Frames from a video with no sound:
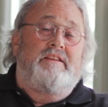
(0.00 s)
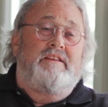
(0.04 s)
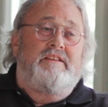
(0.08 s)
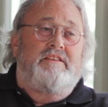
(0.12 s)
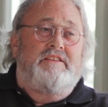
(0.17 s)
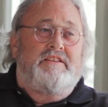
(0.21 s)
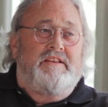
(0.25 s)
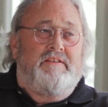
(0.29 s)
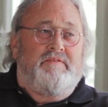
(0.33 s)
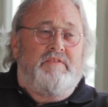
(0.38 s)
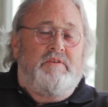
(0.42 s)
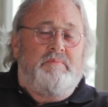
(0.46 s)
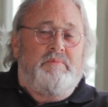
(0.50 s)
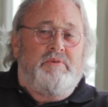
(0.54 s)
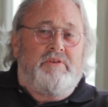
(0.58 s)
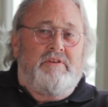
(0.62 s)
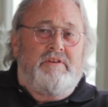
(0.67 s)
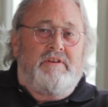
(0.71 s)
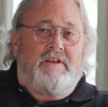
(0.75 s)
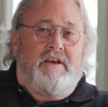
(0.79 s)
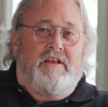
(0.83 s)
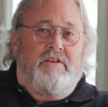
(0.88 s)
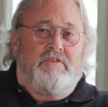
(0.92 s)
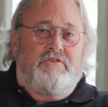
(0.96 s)
it did seventy
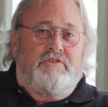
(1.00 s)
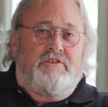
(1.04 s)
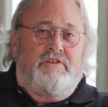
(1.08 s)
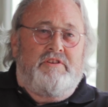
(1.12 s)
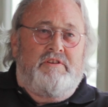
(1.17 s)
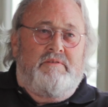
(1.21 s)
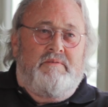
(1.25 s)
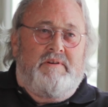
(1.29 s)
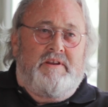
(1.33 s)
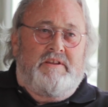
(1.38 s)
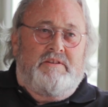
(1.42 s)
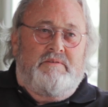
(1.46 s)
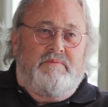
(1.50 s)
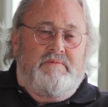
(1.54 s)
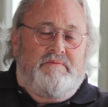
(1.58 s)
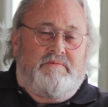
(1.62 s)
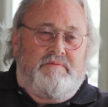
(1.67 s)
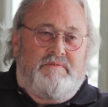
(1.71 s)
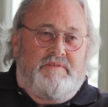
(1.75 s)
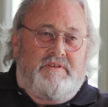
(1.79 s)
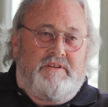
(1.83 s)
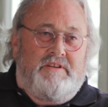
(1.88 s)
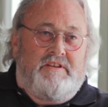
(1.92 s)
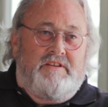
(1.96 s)
million dollars in the U S, which
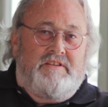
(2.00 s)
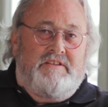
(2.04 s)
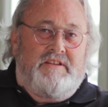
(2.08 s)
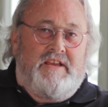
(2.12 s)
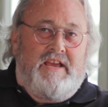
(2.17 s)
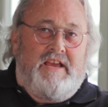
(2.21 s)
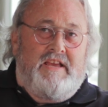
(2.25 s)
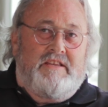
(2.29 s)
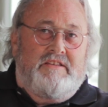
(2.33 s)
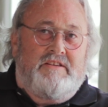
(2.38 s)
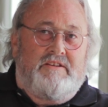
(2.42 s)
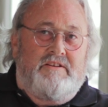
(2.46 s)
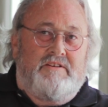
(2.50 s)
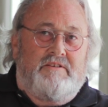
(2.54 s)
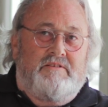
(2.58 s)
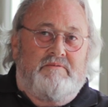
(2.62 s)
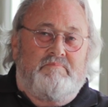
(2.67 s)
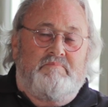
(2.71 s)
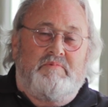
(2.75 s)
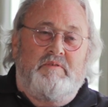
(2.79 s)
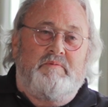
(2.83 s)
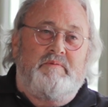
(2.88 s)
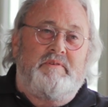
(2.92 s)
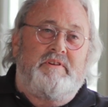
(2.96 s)
was a disaster,
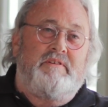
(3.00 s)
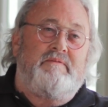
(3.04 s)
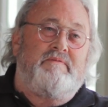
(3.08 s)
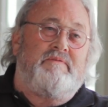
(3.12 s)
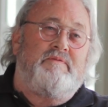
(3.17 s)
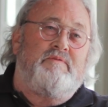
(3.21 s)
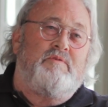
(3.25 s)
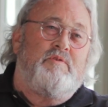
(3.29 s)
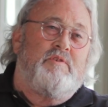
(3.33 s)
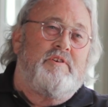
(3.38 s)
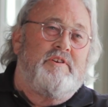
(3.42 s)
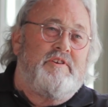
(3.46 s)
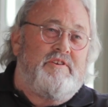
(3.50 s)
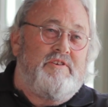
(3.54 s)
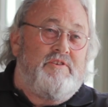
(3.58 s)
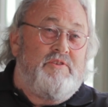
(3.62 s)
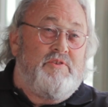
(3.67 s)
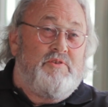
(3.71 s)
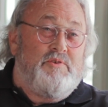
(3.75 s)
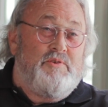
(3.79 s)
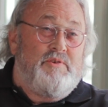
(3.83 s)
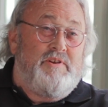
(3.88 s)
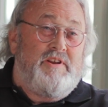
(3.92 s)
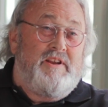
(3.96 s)
but we did four hundred
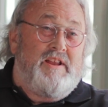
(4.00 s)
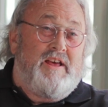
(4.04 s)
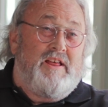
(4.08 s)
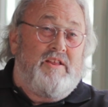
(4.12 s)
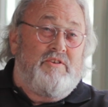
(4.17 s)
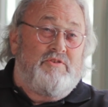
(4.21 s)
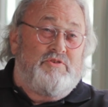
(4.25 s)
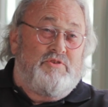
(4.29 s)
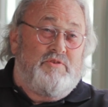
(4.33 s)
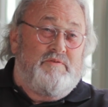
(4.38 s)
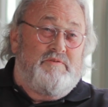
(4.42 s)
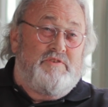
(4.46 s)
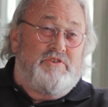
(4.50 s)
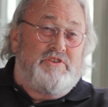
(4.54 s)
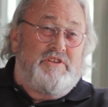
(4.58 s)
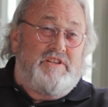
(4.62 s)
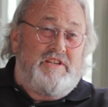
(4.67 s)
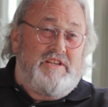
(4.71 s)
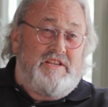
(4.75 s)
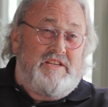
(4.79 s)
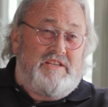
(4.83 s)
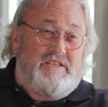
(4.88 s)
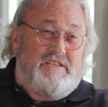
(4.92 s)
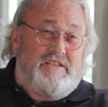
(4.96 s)
thirty million dollars
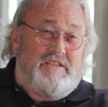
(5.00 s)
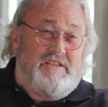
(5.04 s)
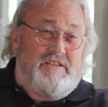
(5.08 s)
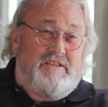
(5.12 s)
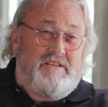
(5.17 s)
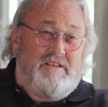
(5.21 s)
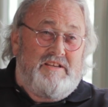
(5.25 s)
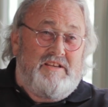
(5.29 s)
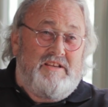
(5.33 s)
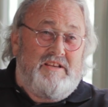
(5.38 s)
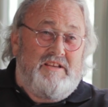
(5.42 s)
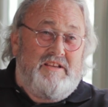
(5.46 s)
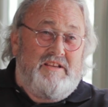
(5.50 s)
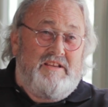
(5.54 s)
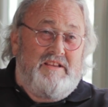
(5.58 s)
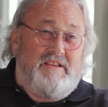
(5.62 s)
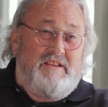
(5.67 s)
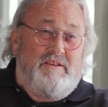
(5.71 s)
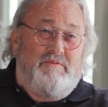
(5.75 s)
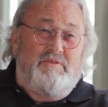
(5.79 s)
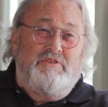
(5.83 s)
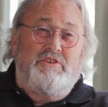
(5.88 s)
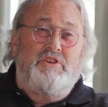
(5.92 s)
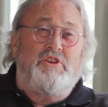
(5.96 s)
overseas. Yeah.
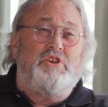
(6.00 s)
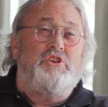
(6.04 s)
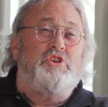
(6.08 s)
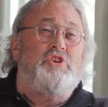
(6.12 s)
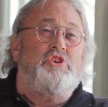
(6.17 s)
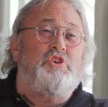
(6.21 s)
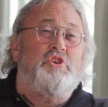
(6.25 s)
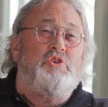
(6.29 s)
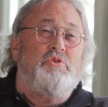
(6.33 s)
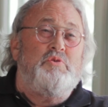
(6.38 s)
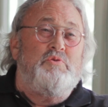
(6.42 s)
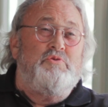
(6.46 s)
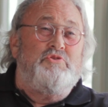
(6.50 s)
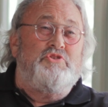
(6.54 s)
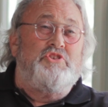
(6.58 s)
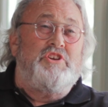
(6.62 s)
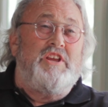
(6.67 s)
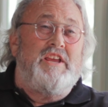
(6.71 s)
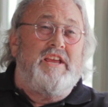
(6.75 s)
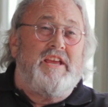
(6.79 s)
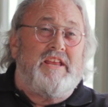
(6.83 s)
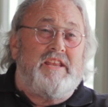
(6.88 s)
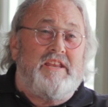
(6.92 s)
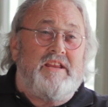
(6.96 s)
It was a huge
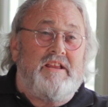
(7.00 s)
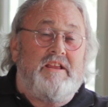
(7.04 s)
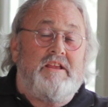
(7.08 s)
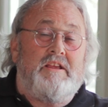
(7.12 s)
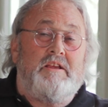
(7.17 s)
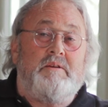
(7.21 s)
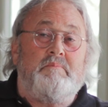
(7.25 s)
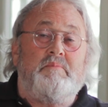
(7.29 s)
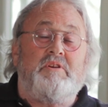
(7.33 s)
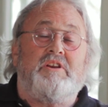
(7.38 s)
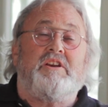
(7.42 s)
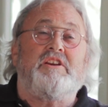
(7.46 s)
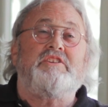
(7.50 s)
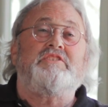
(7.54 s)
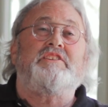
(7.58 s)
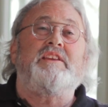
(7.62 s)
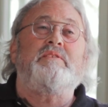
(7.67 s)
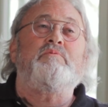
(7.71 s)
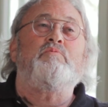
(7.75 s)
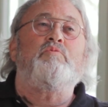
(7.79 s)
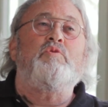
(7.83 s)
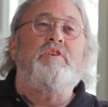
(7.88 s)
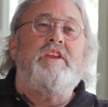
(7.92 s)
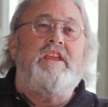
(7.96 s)
hit because
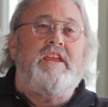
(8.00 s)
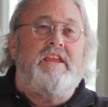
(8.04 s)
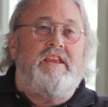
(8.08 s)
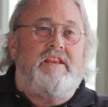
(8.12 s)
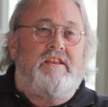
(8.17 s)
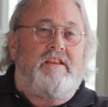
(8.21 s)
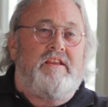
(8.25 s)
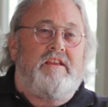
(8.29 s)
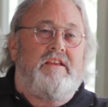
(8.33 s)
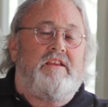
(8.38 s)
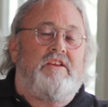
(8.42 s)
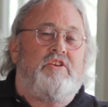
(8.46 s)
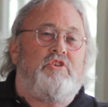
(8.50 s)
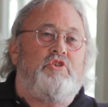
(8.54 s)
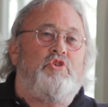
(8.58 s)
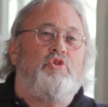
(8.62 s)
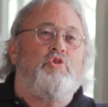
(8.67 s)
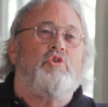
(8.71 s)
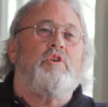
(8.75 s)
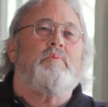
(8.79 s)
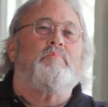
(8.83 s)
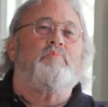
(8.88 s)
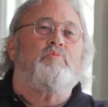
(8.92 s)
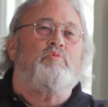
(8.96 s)
yeah. they read.
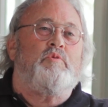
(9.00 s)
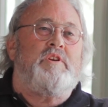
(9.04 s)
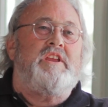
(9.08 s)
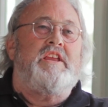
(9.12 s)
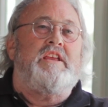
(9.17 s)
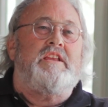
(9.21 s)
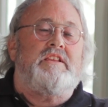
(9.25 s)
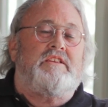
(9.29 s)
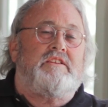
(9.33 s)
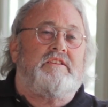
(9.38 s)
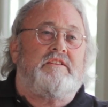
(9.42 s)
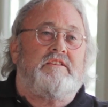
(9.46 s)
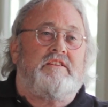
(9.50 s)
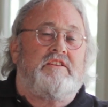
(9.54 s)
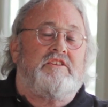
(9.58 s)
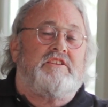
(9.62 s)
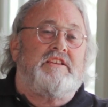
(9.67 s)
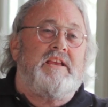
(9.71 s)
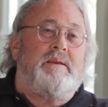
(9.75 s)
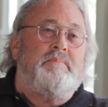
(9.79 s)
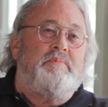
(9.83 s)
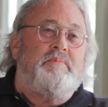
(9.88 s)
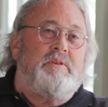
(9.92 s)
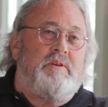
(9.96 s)
Europe reads. The
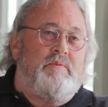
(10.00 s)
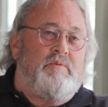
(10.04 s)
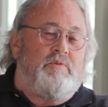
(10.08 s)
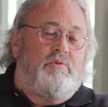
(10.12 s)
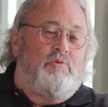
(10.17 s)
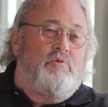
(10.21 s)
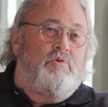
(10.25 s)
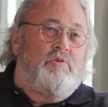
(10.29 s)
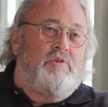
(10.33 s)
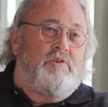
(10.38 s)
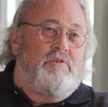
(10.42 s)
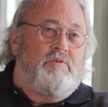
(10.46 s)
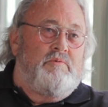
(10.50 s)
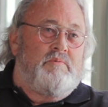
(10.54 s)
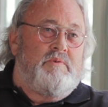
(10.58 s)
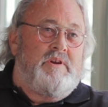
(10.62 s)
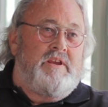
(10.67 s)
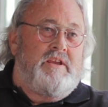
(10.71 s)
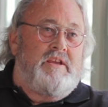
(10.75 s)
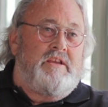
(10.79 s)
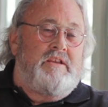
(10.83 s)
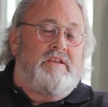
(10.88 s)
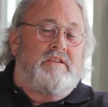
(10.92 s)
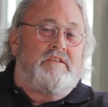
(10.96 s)
same right. thing with Lord of the
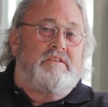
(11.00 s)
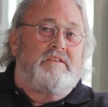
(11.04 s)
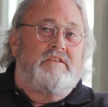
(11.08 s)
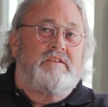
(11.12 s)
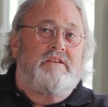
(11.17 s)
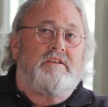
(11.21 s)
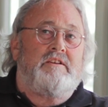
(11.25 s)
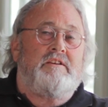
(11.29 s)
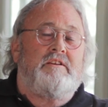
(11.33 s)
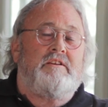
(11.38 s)
Rings.